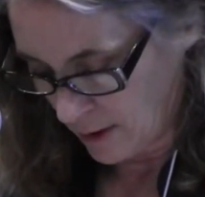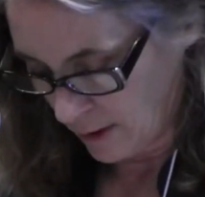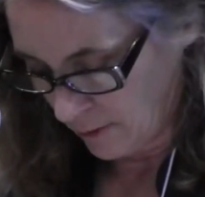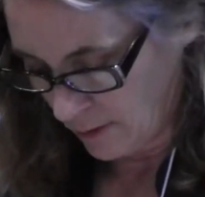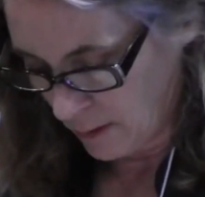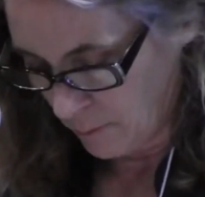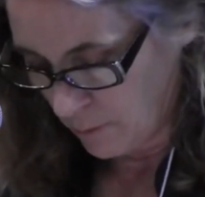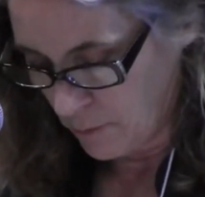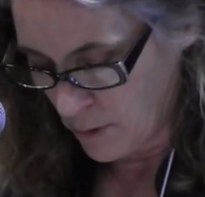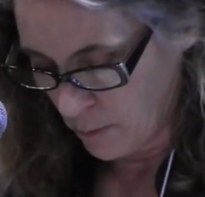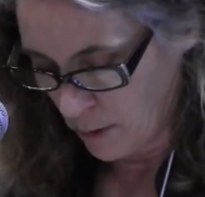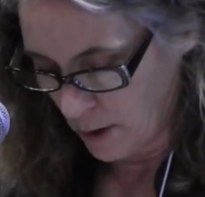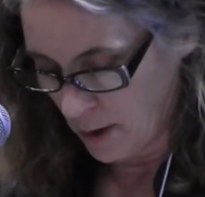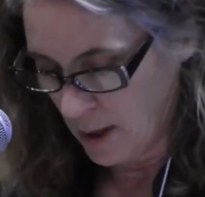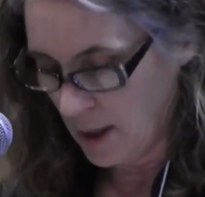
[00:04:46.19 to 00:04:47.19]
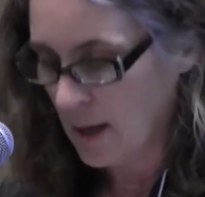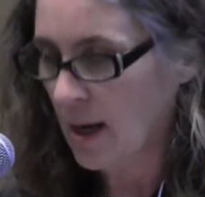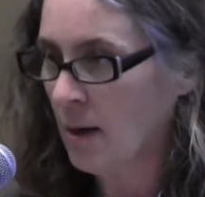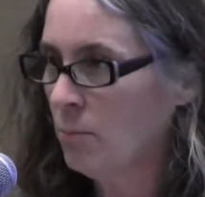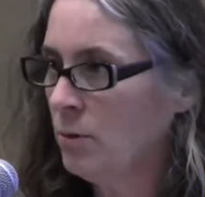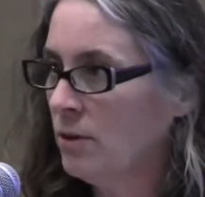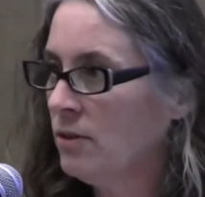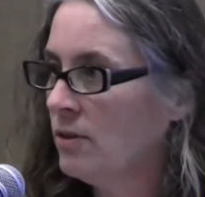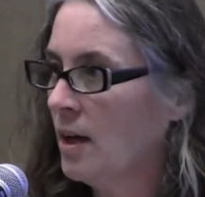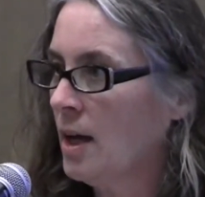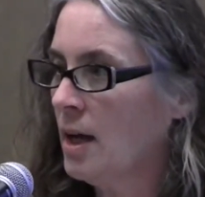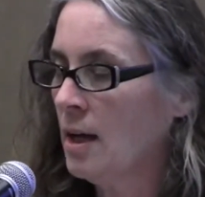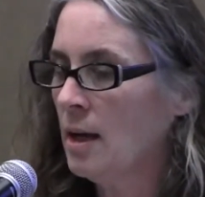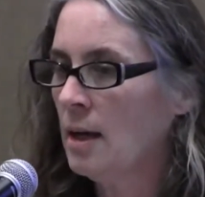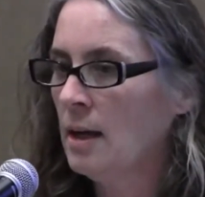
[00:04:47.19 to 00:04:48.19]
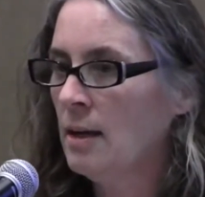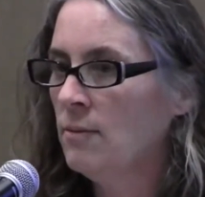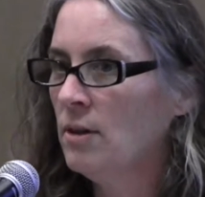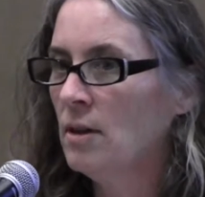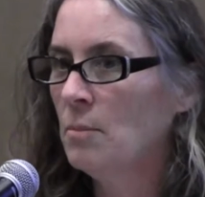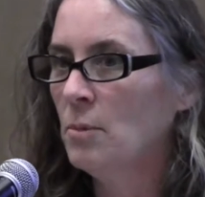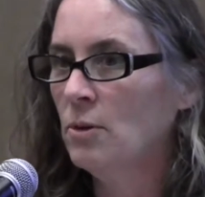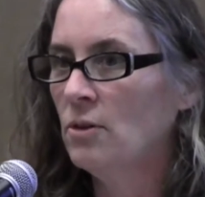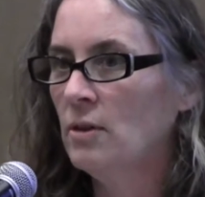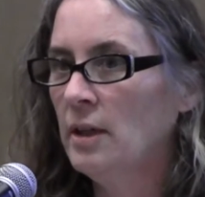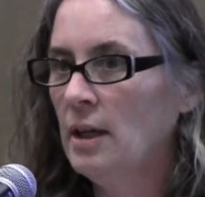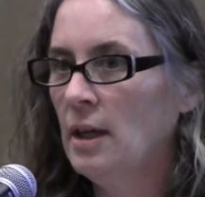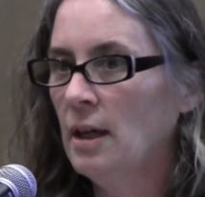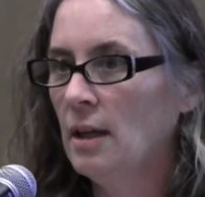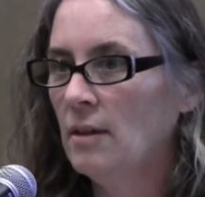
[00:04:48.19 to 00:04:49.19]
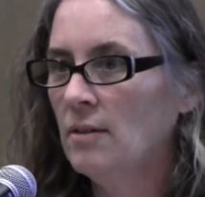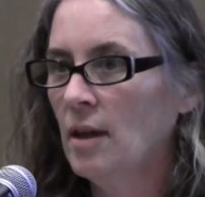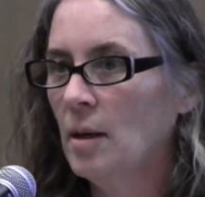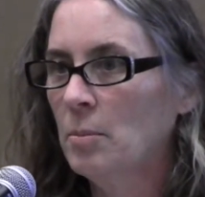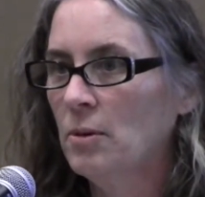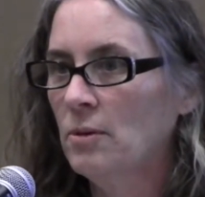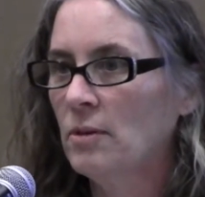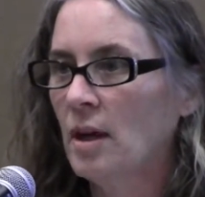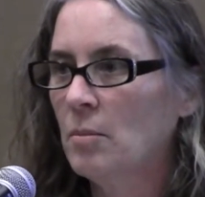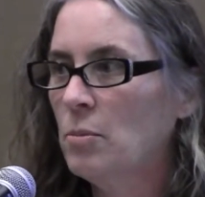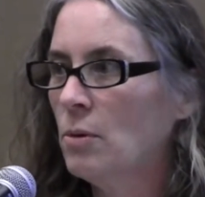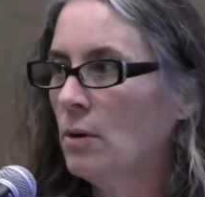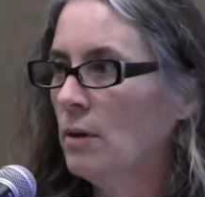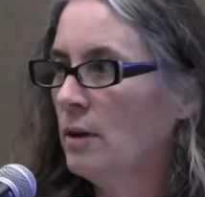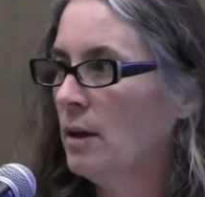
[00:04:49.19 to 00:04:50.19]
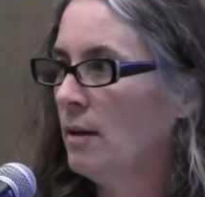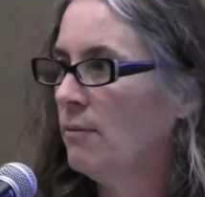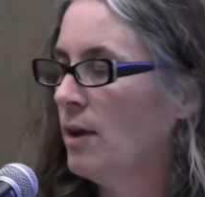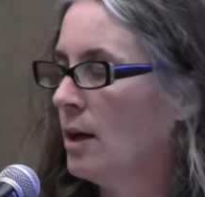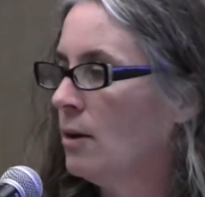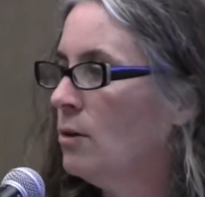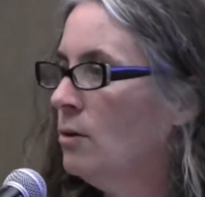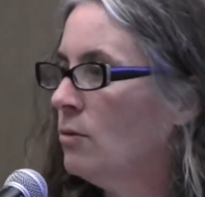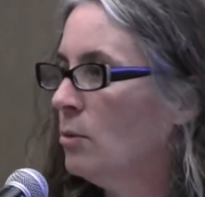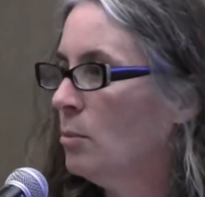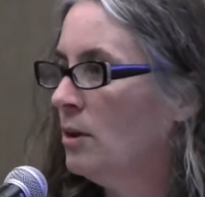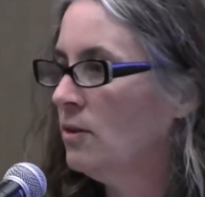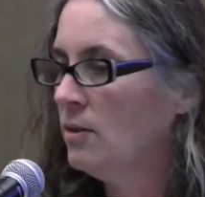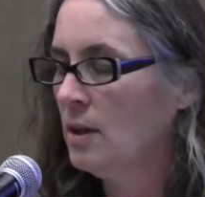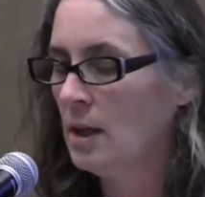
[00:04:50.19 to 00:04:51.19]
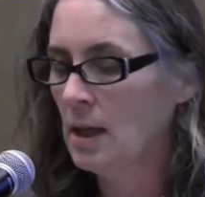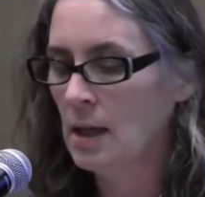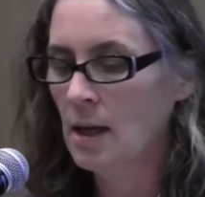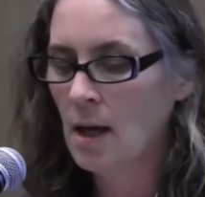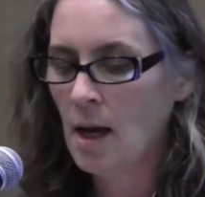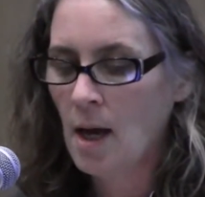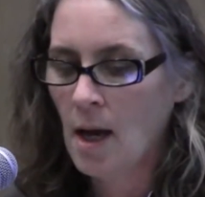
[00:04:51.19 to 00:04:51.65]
concept forward. I will say even the most leading examples like Portland and Vancouver, BC,